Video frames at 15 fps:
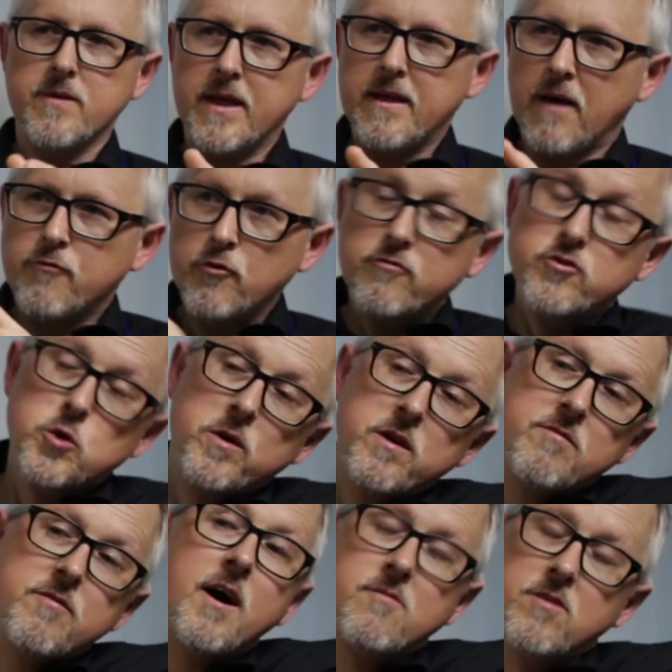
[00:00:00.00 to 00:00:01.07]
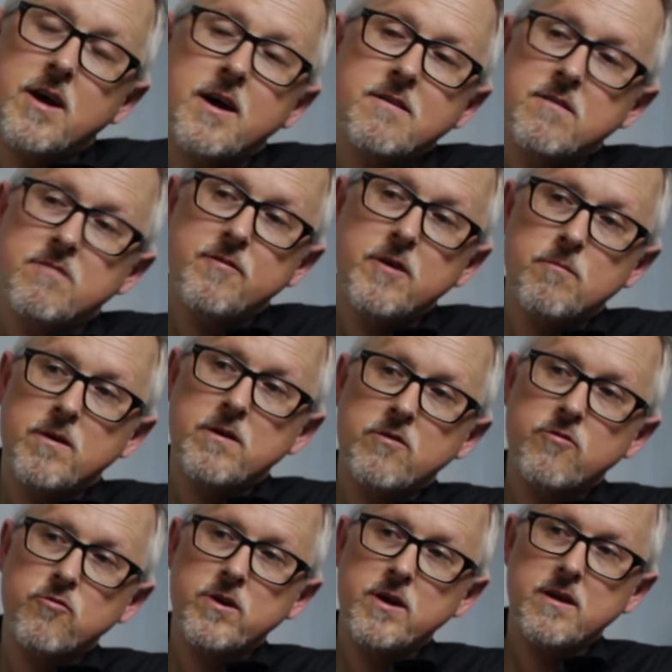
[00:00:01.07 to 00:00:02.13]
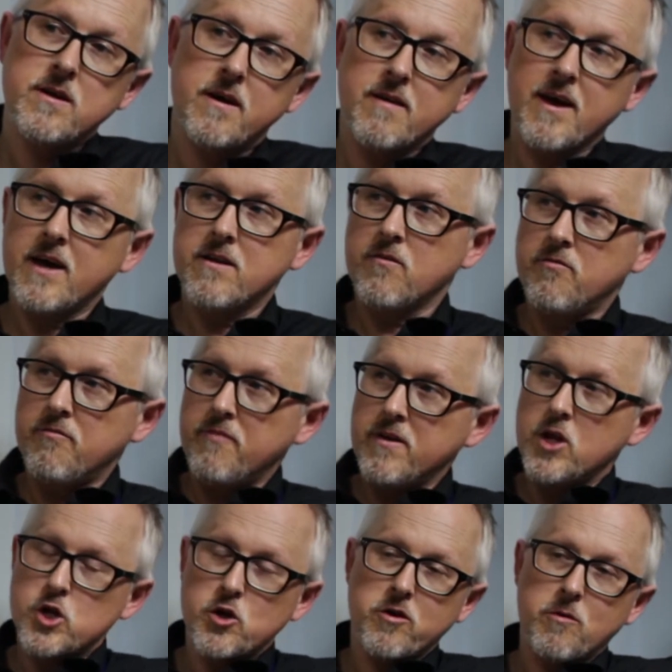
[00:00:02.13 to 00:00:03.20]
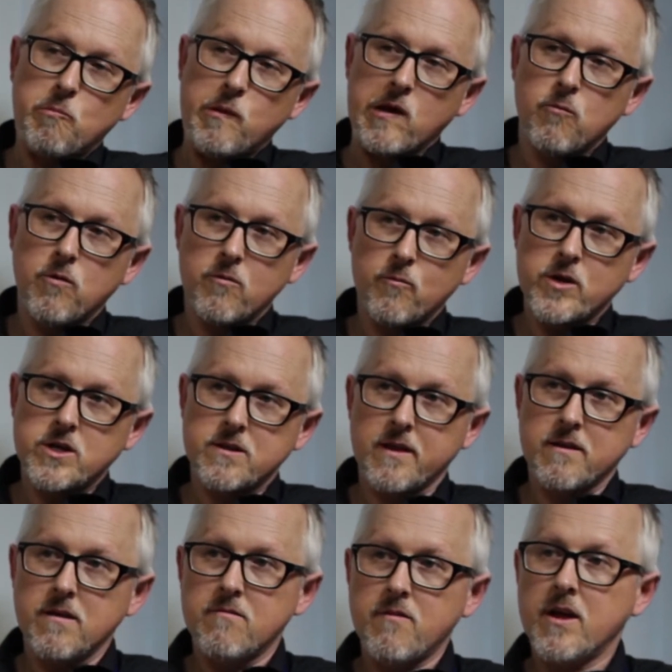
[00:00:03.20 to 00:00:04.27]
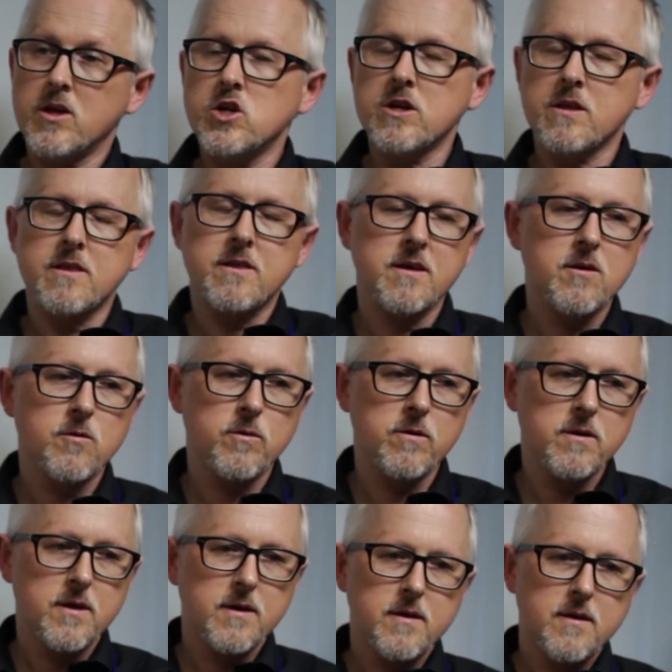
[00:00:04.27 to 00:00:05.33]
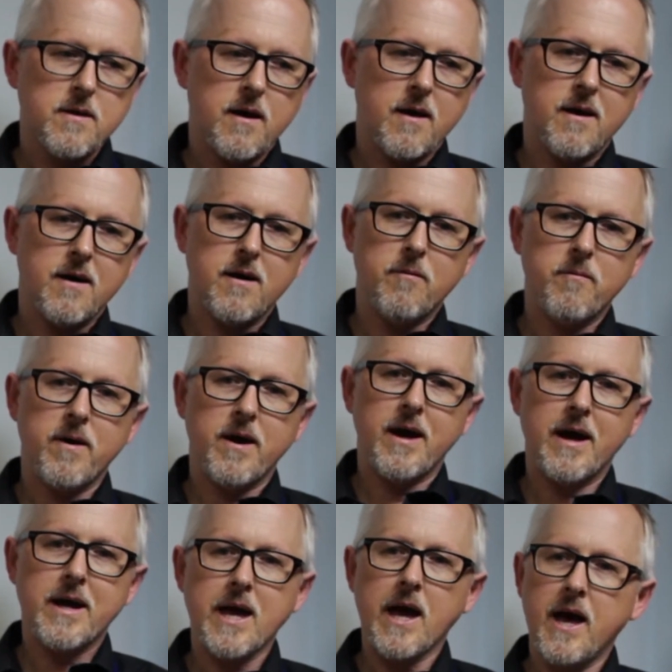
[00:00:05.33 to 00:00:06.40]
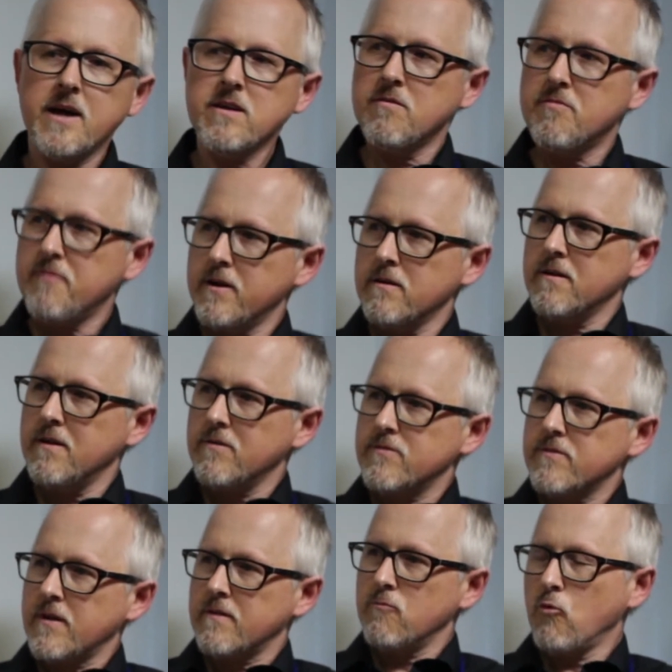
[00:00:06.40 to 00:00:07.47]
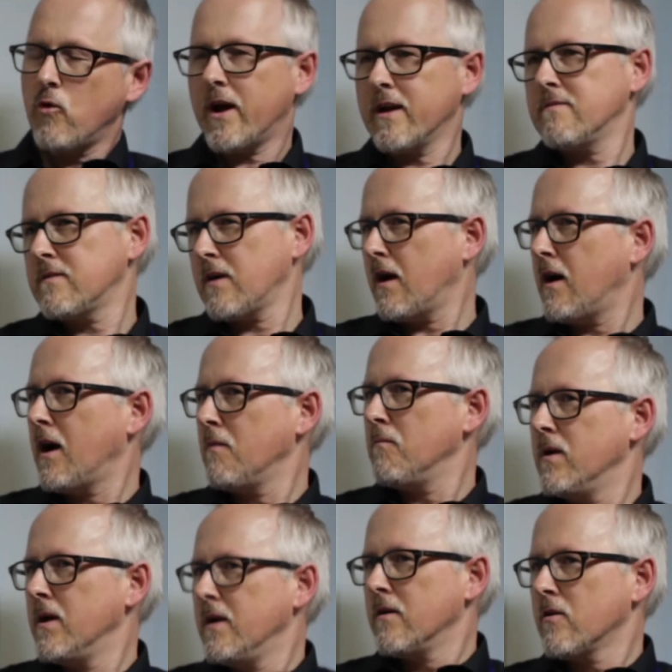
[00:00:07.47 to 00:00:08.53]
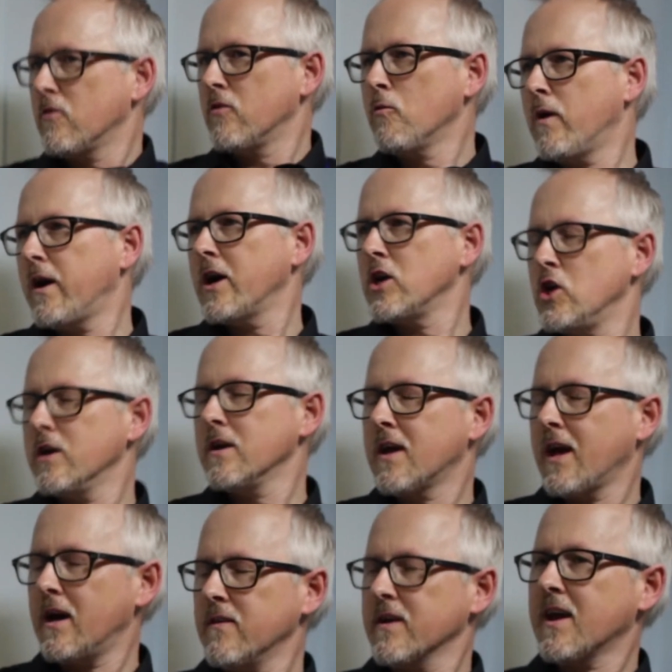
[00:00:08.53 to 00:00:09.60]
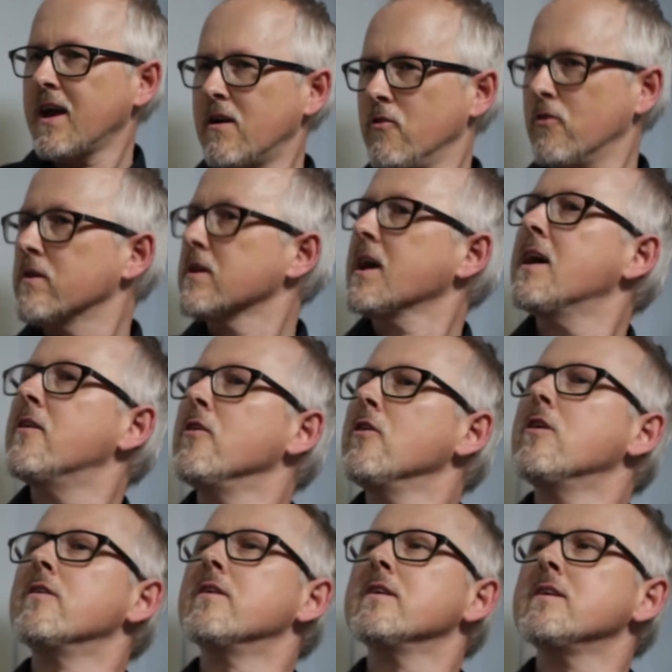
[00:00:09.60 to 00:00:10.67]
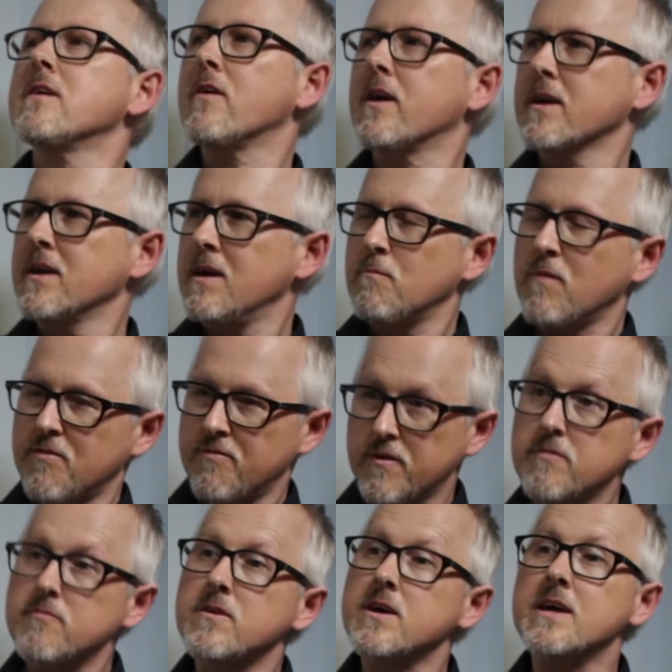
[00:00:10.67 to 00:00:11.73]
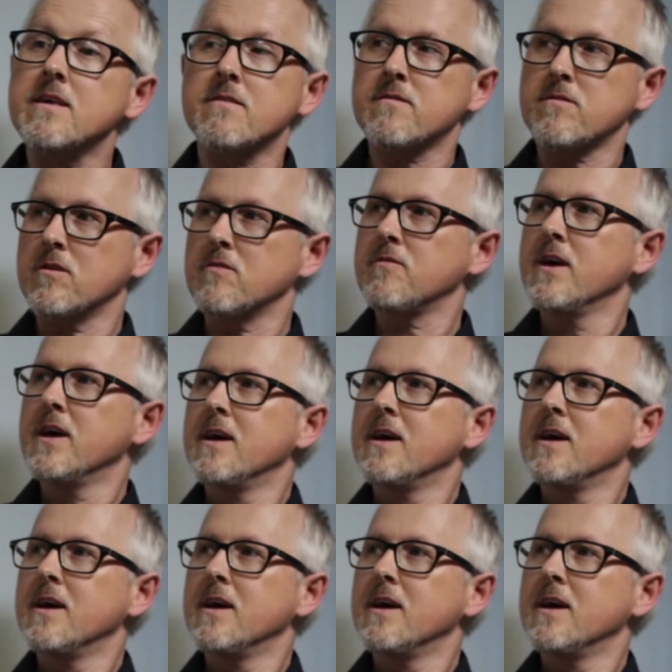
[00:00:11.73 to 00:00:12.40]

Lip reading: I've done 25 years in the film industry. I kind of finish on a big one, which is like the Avengers sequel. I kind of felt it's the right time, because otherwise you can kind of carry on and carry on, and I can hit my 50s and stuff.